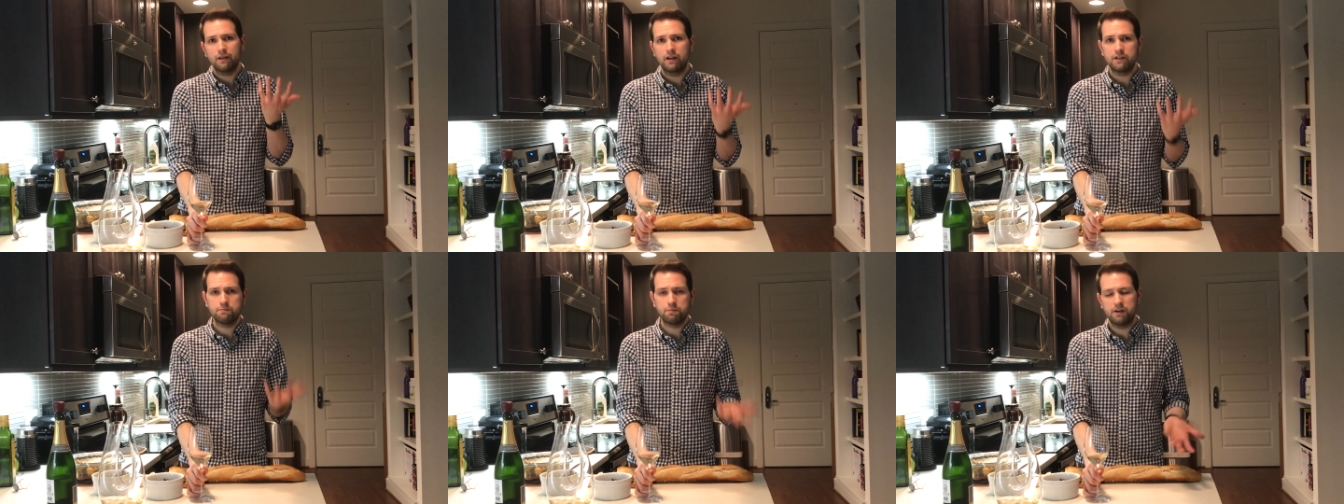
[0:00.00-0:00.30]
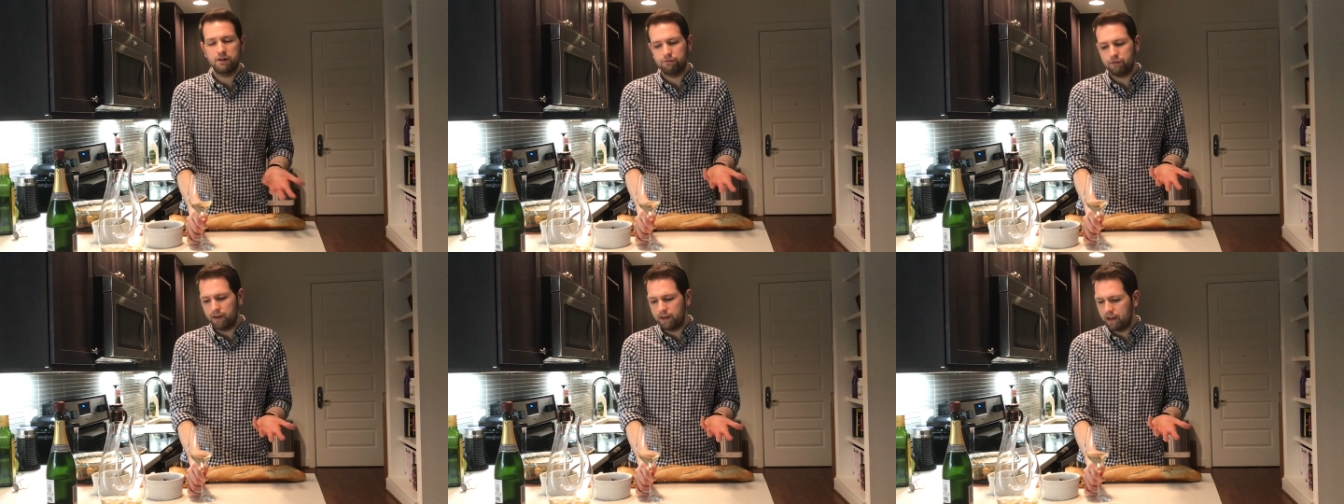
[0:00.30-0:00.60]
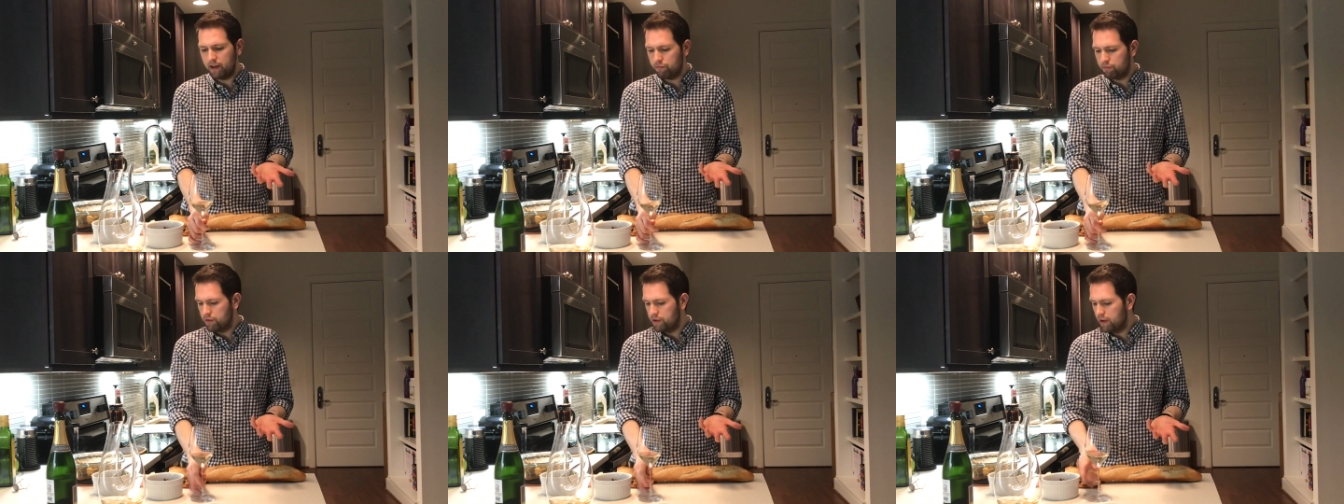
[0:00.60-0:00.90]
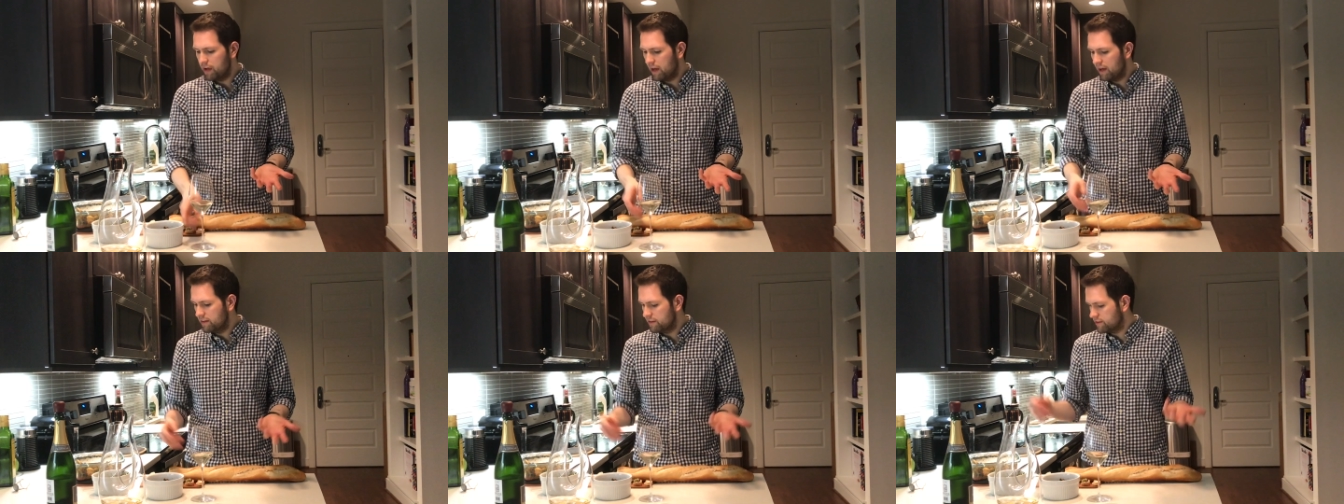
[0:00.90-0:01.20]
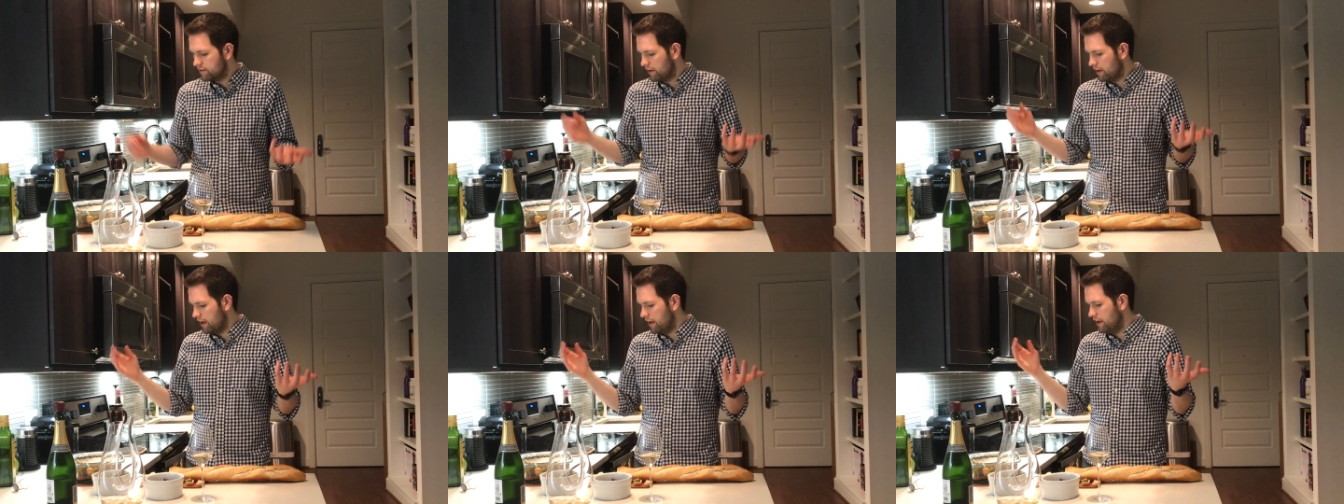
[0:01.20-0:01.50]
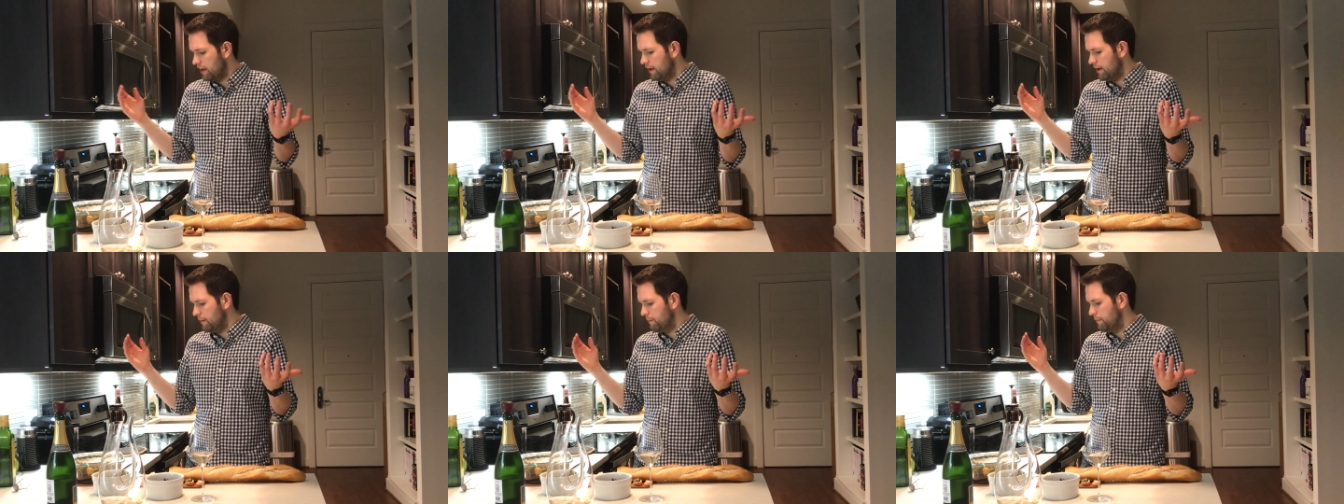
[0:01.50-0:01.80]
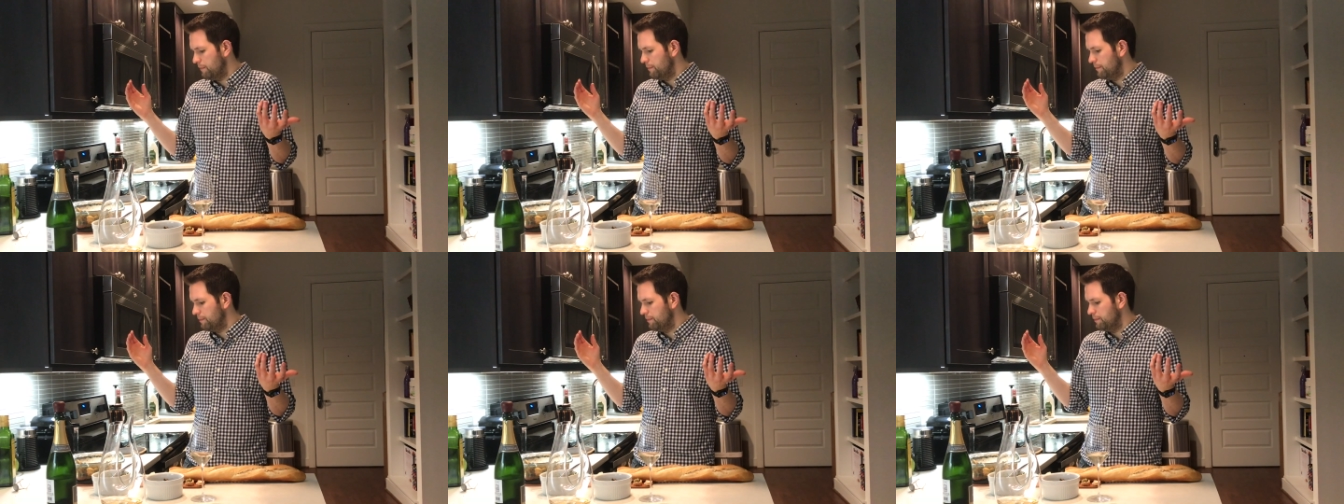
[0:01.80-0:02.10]
it's been a fun day for you guys.
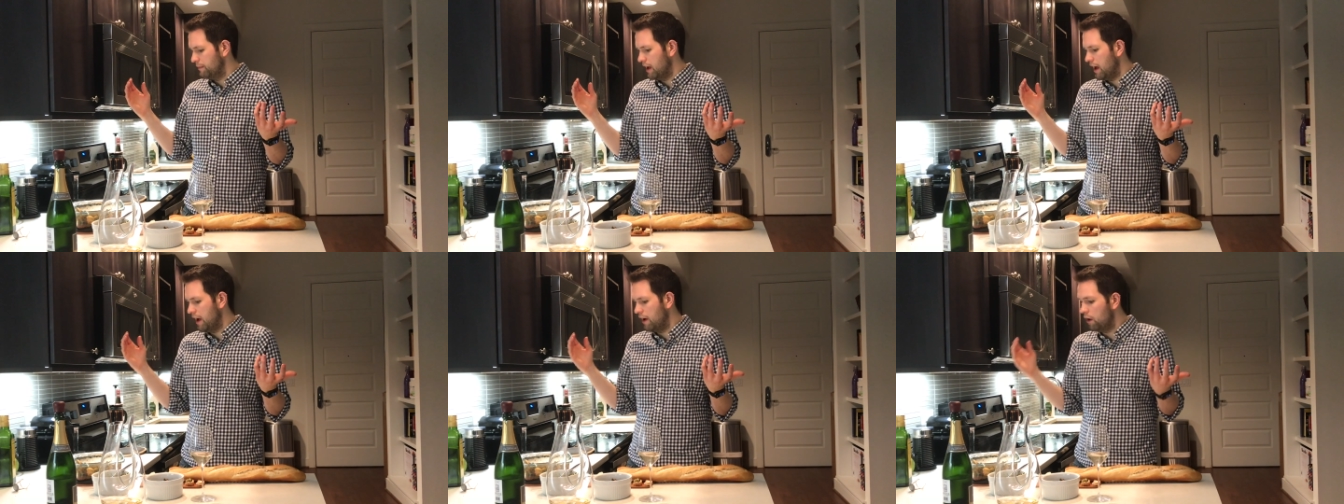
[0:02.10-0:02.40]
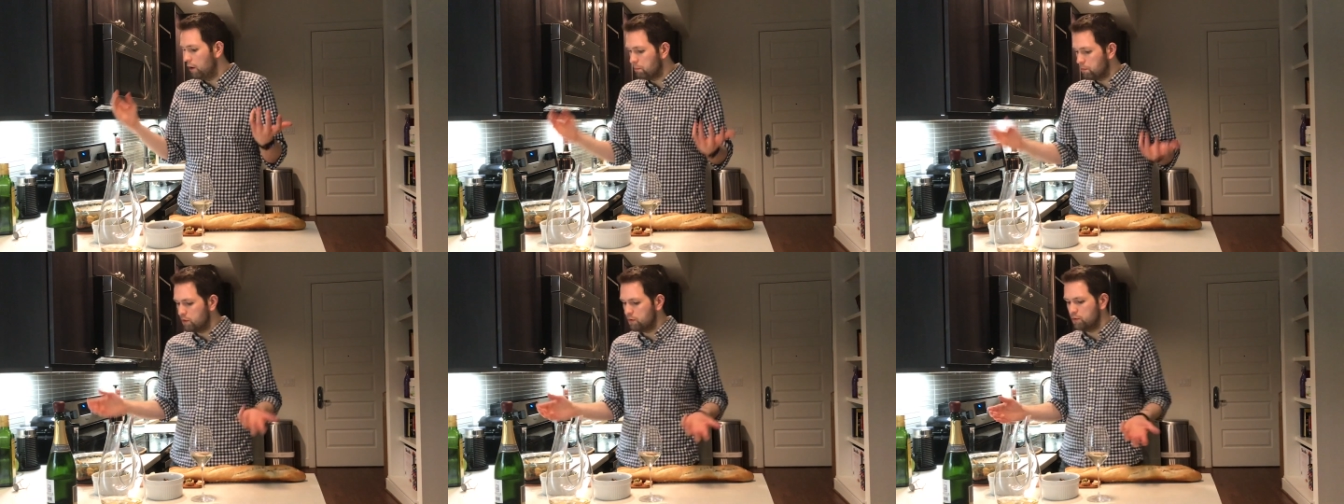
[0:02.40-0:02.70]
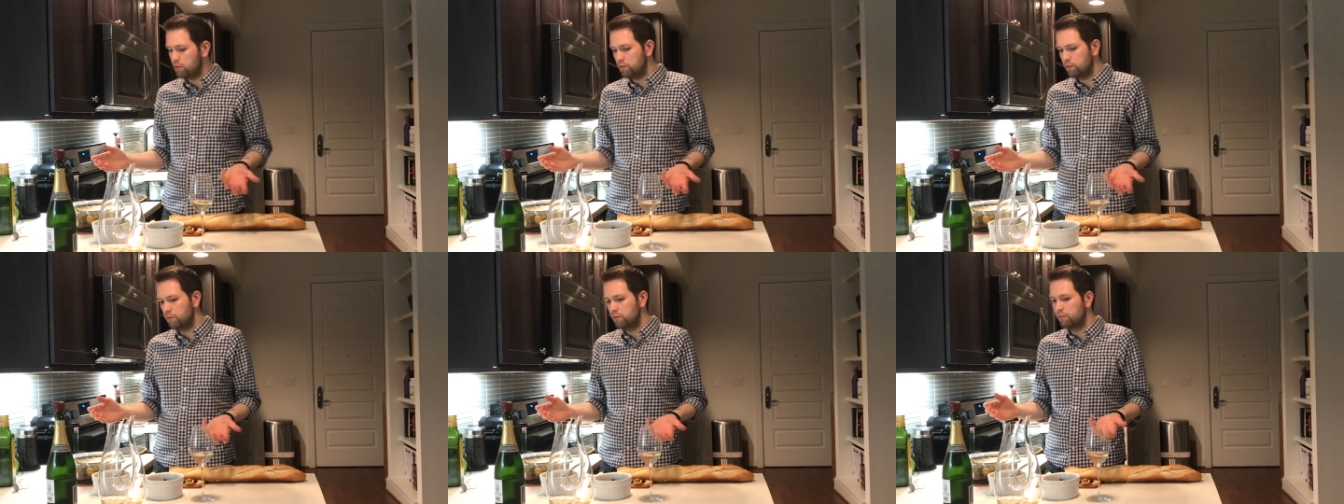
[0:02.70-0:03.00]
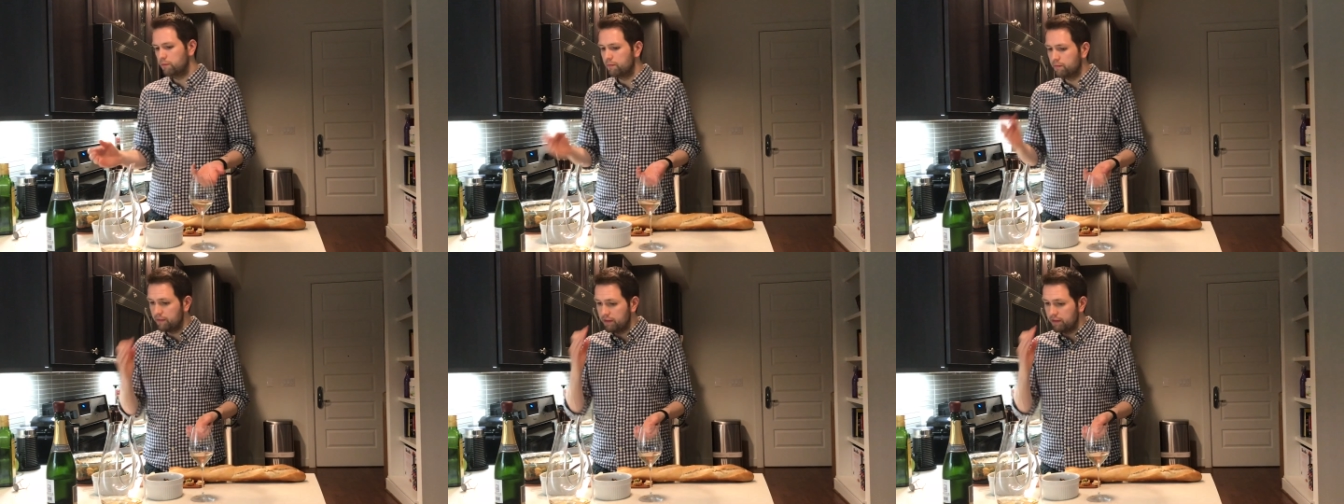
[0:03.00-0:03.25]
I hope you